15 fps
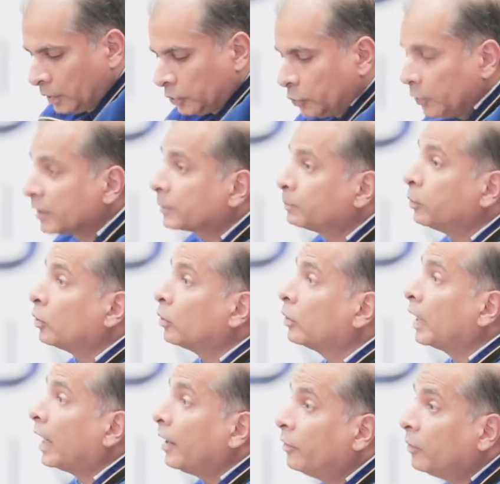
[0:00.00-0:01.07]
to
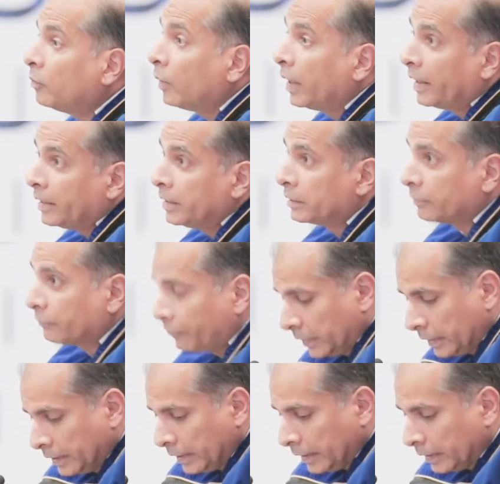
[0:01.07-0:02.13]
explore other ways of
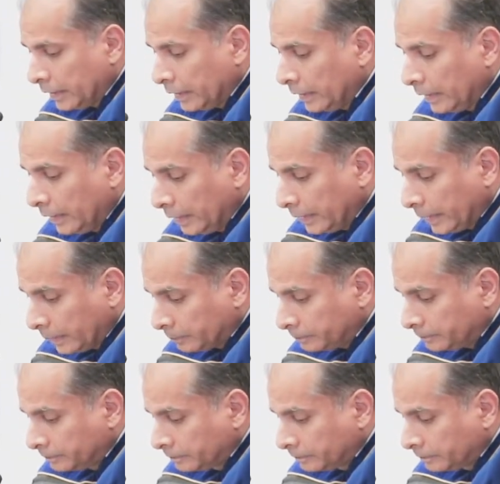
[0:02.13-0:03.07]
thinking and learning.